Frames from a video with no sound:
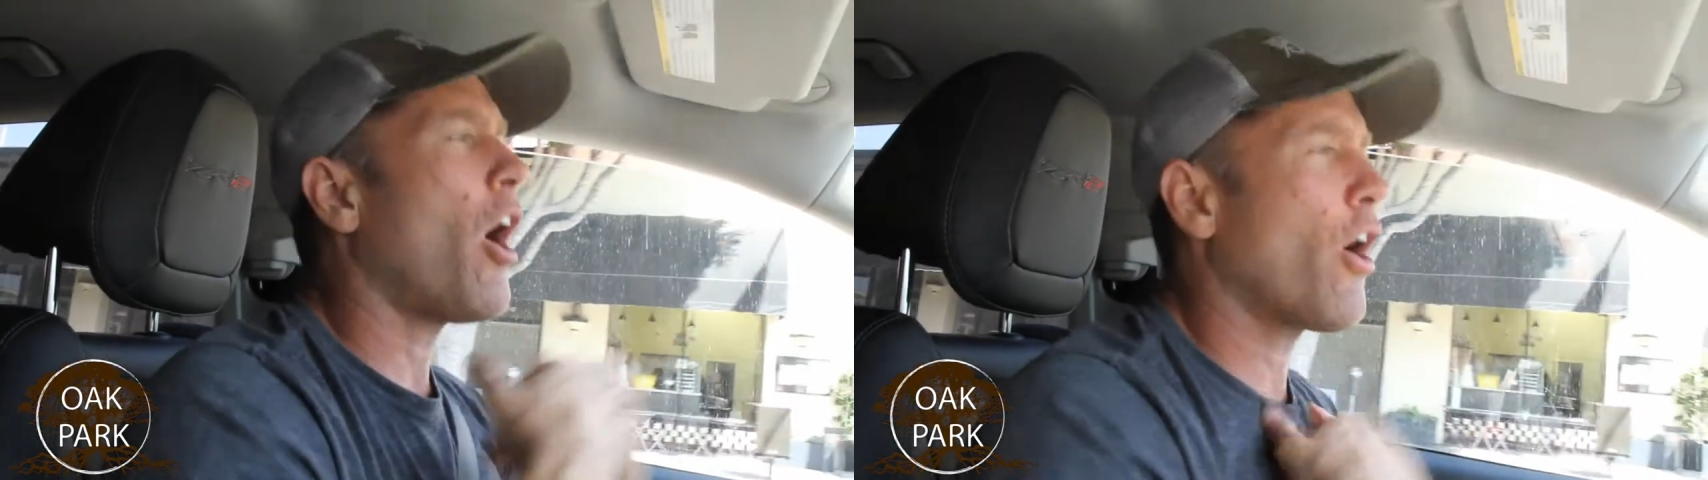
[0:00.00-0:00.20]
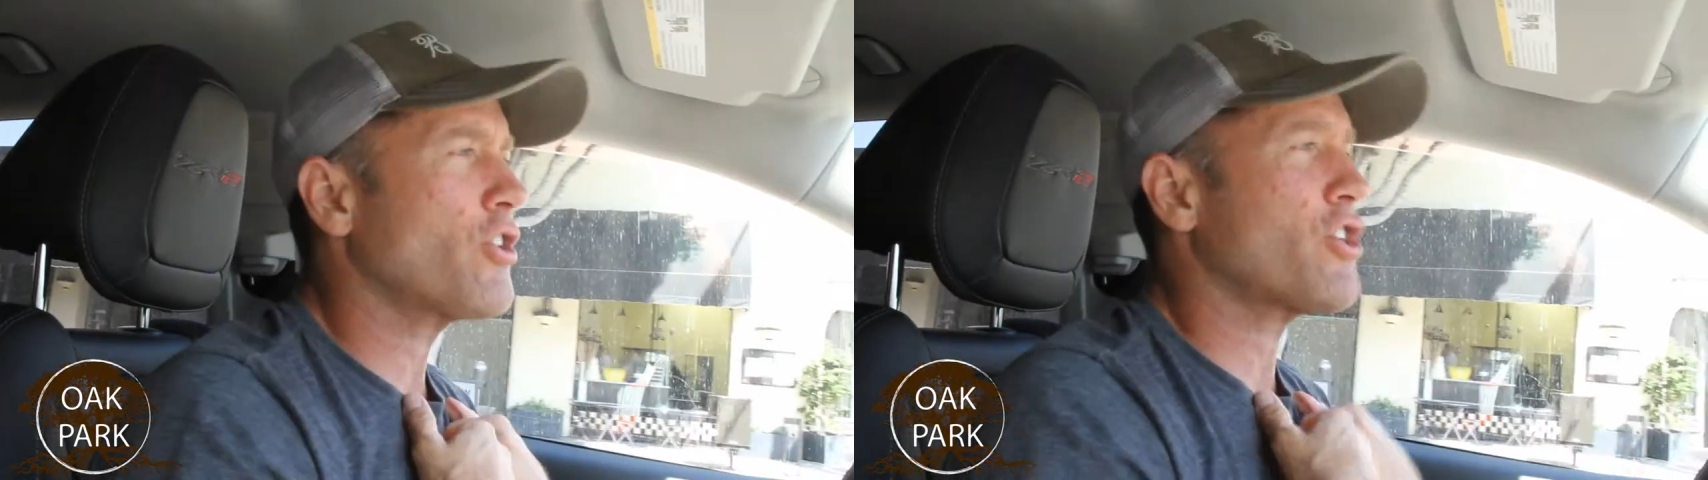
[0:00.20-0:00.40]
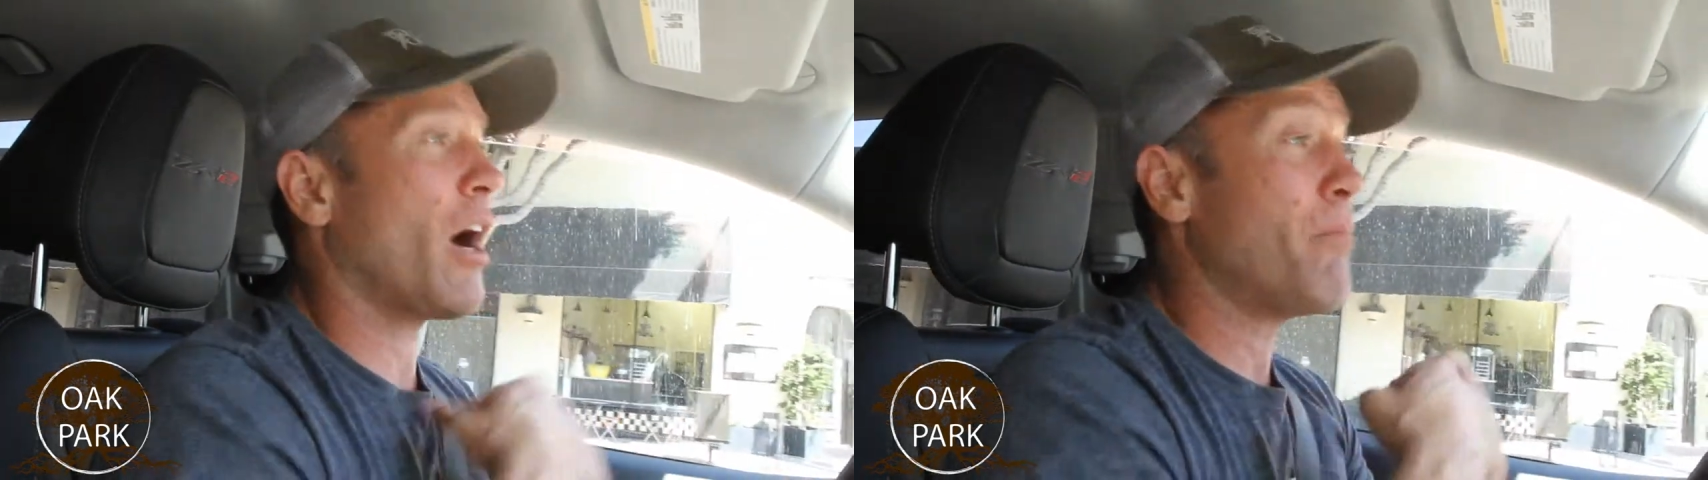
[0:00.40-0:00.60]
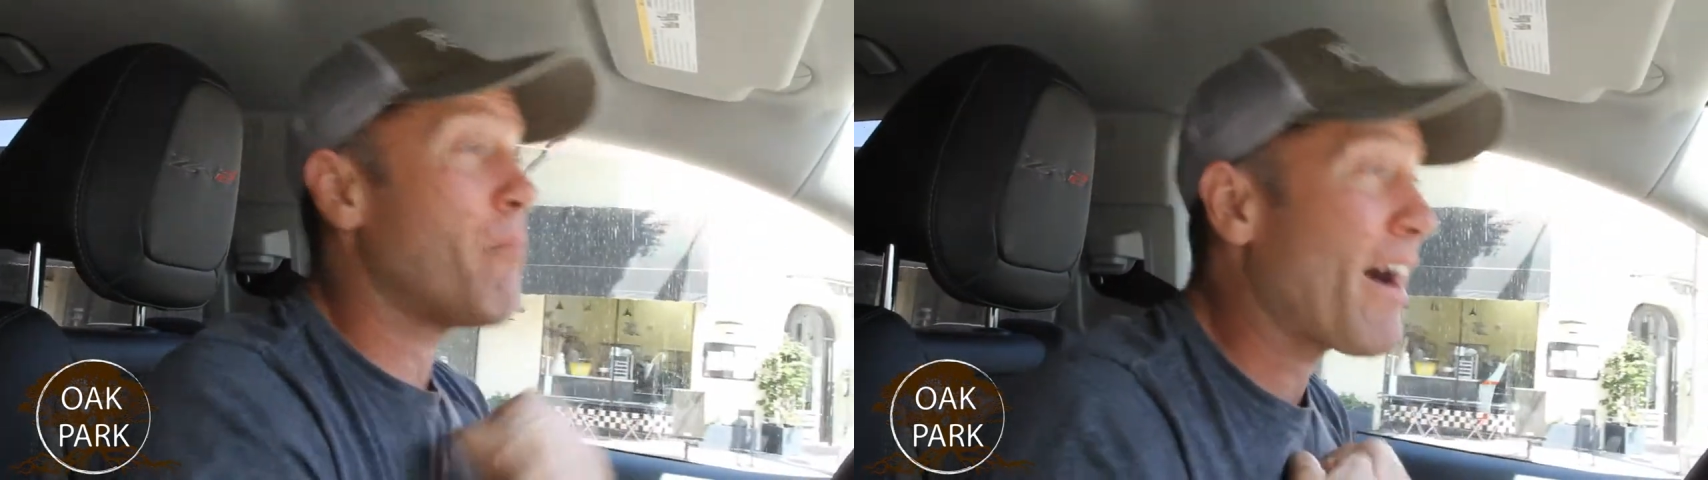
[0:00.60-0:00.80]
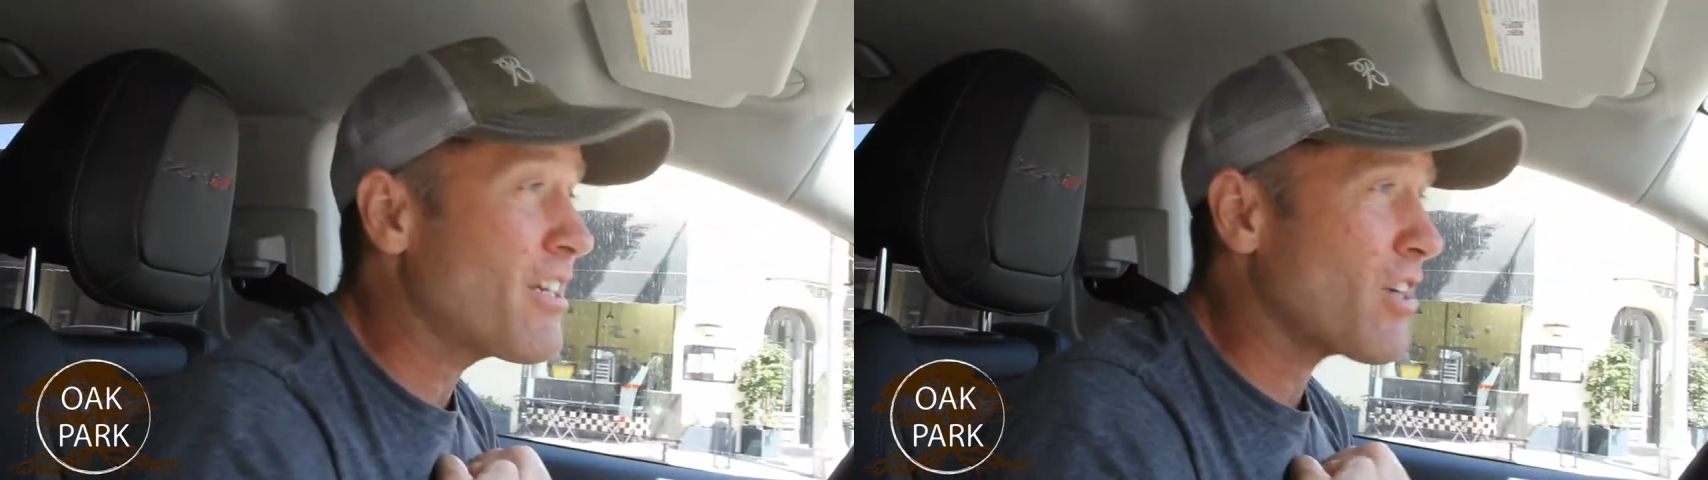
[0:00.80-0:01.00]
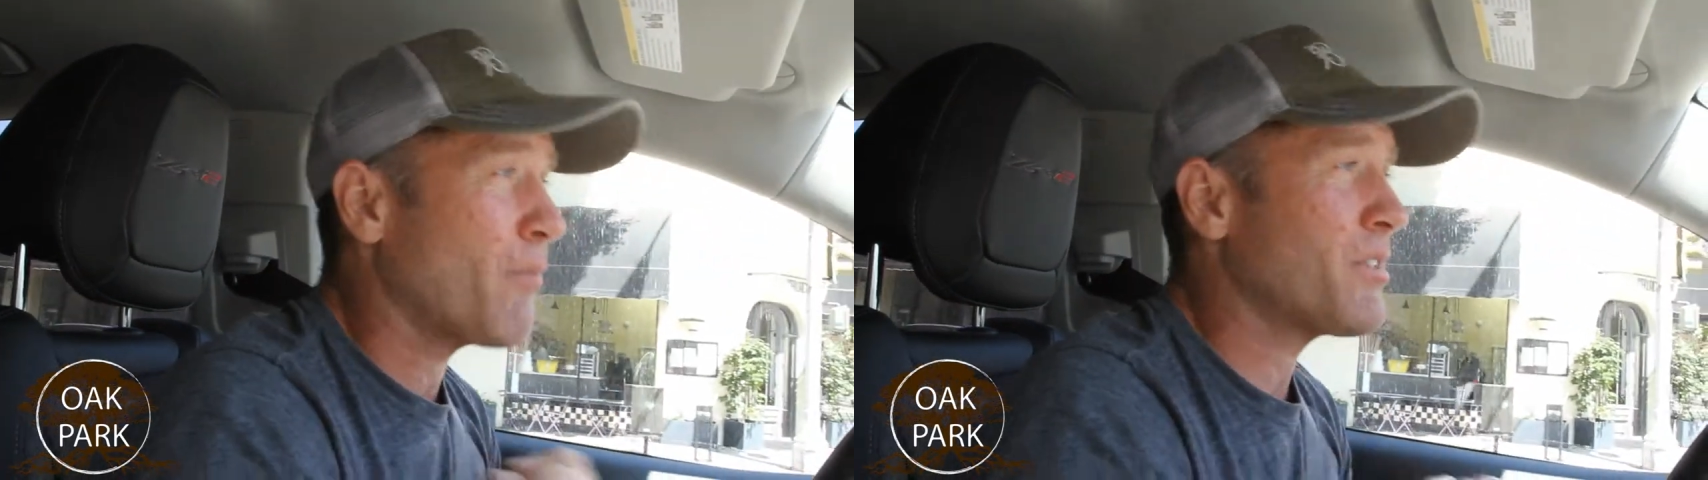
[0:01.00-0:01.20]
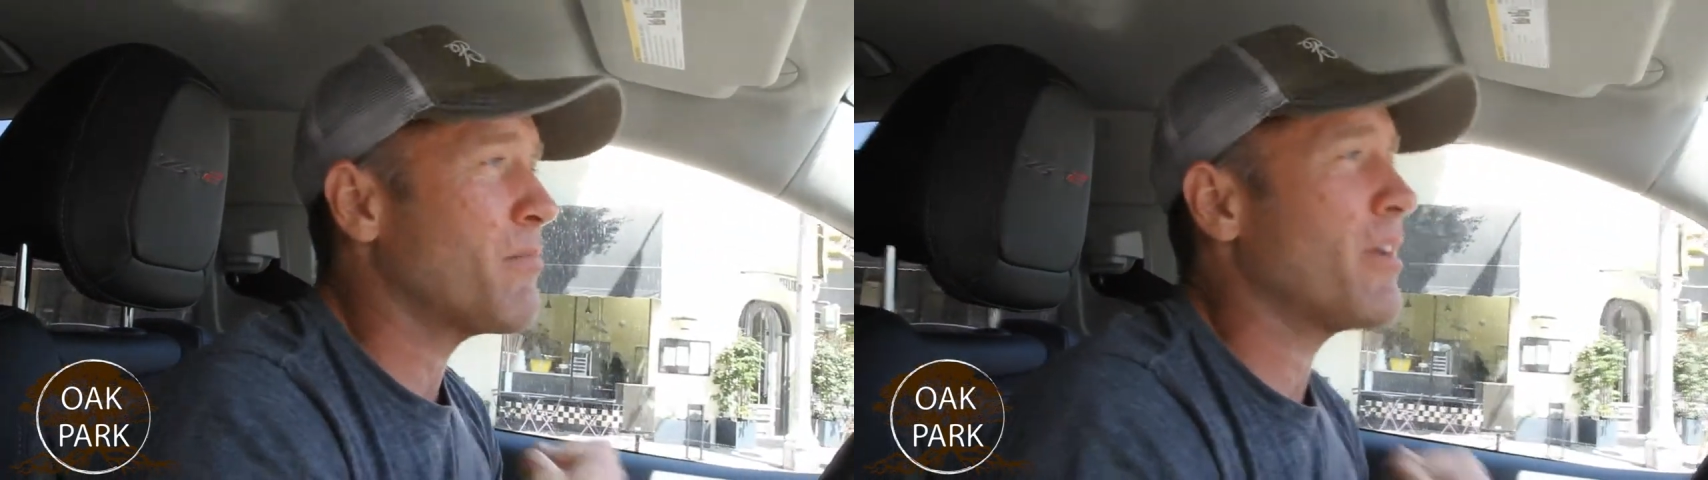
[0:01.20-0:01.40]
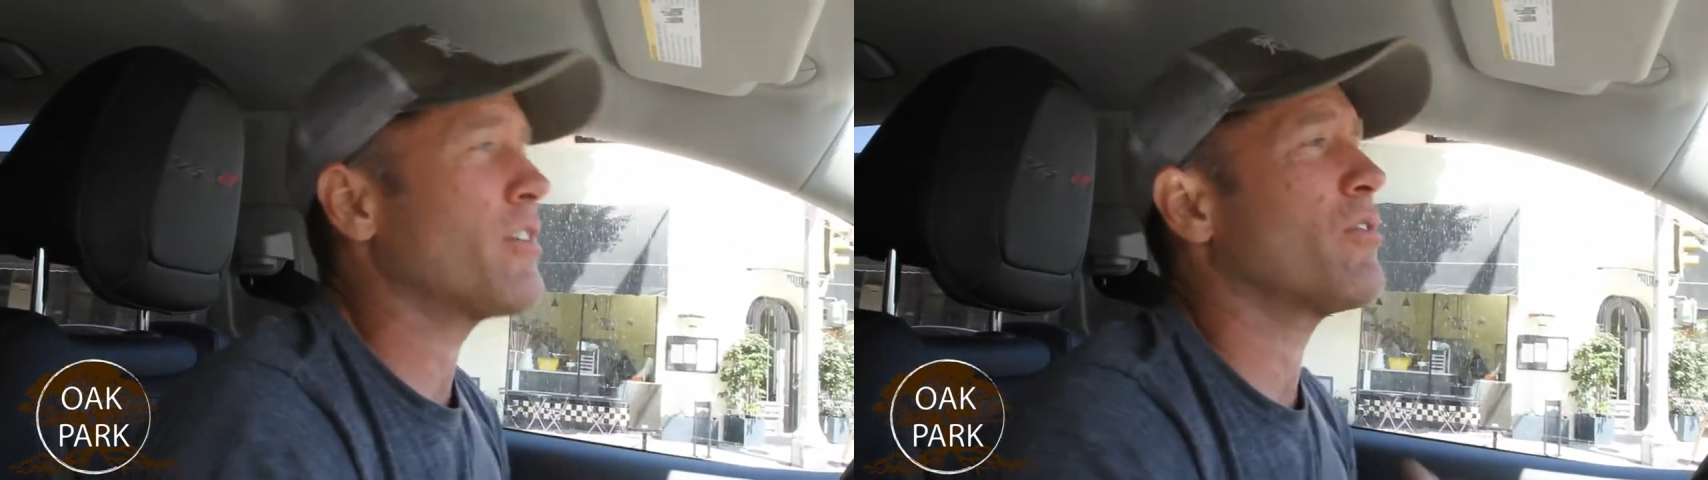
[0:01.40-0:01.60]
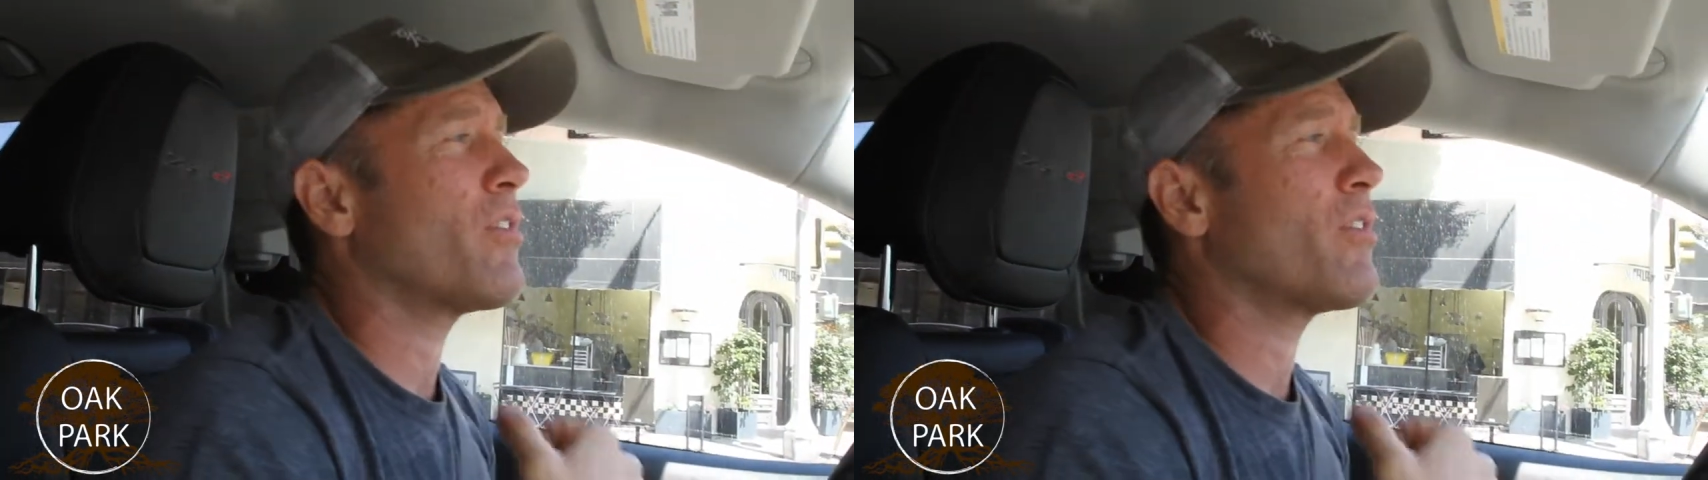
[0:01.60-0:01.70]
our job my job is to make sure